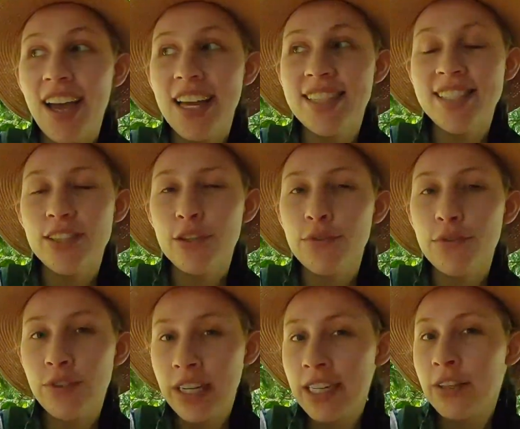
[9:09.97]
it's such a
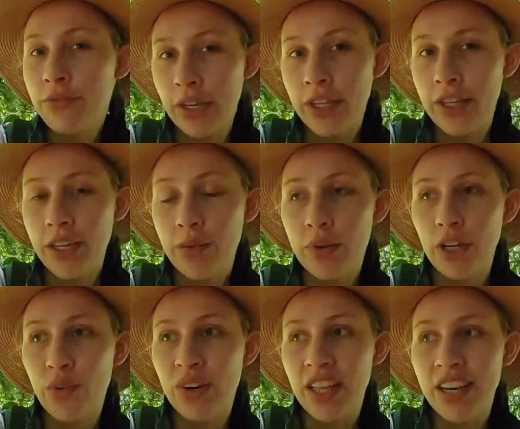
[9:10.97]
freeing feeling when
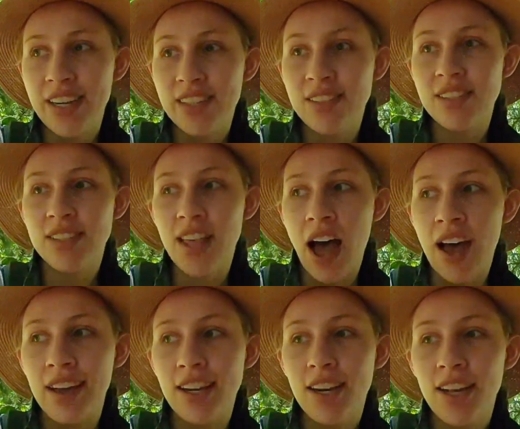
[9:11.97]
you realize
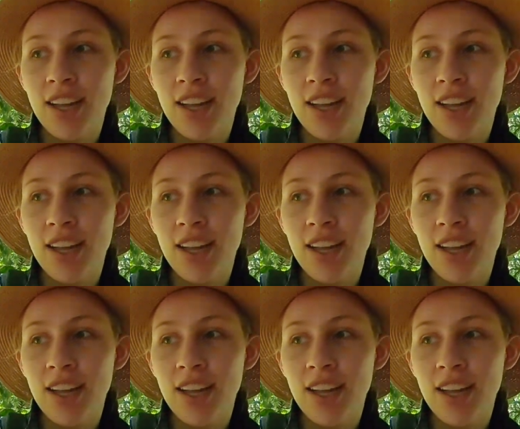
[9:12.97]
that